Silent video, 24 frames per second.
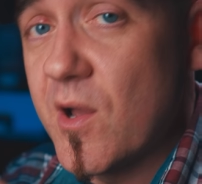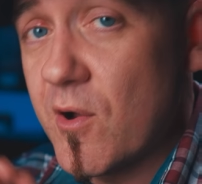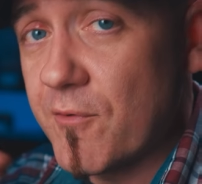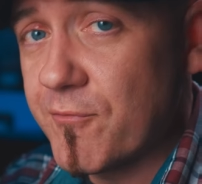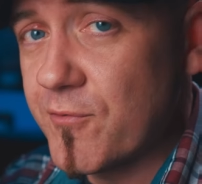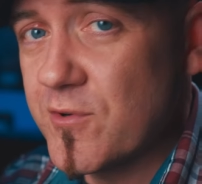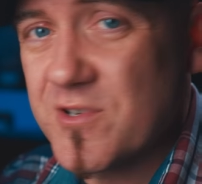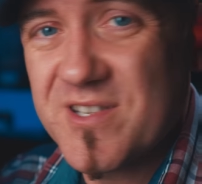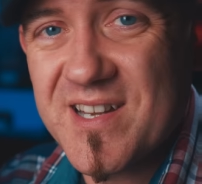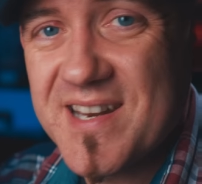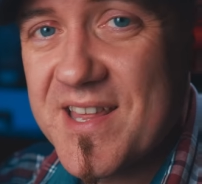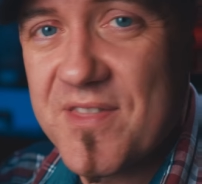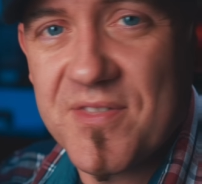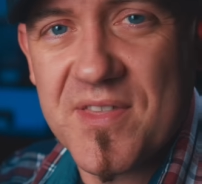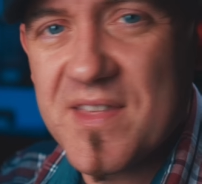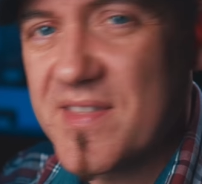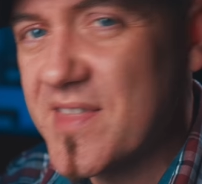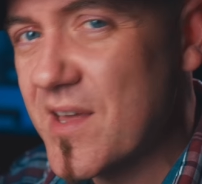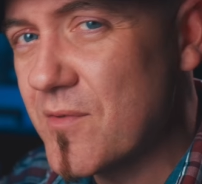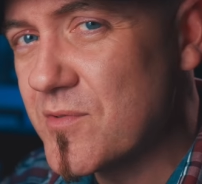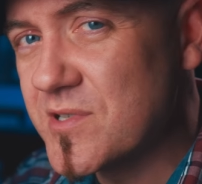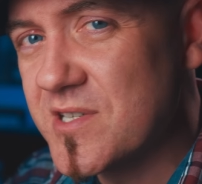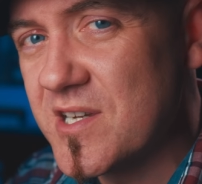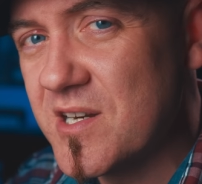Now, at first I didn't think
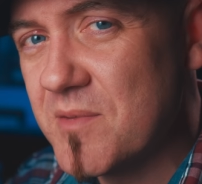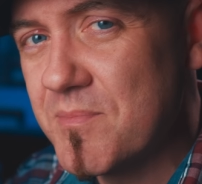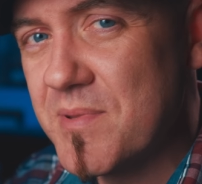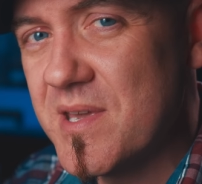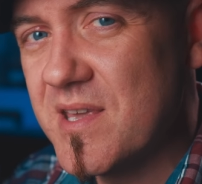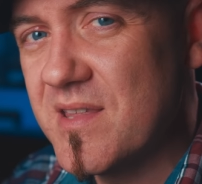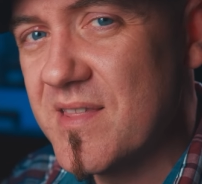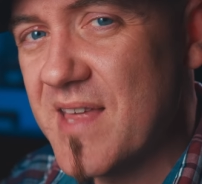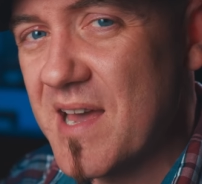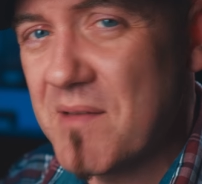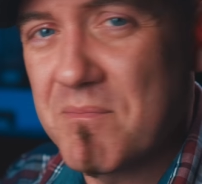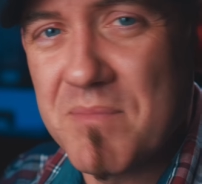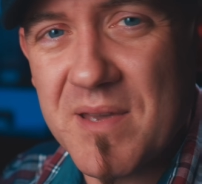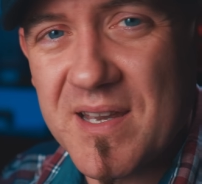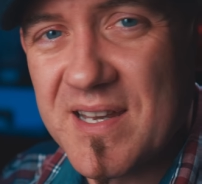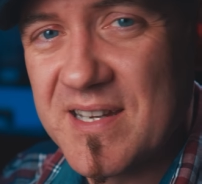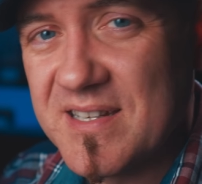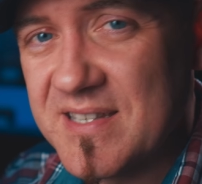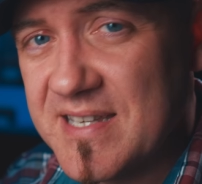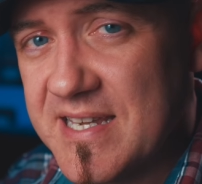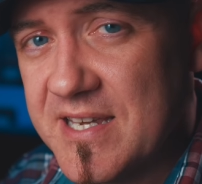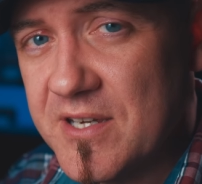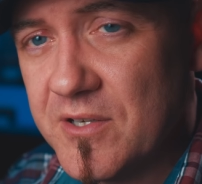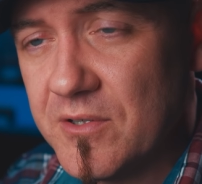that was going to be that big a
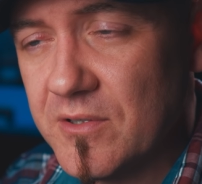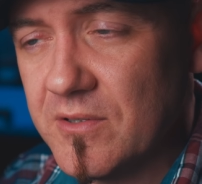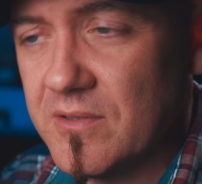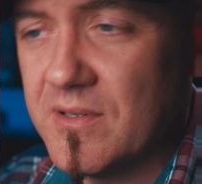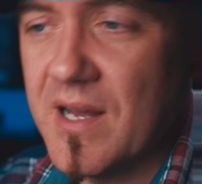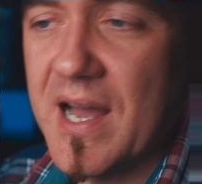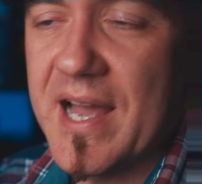deal.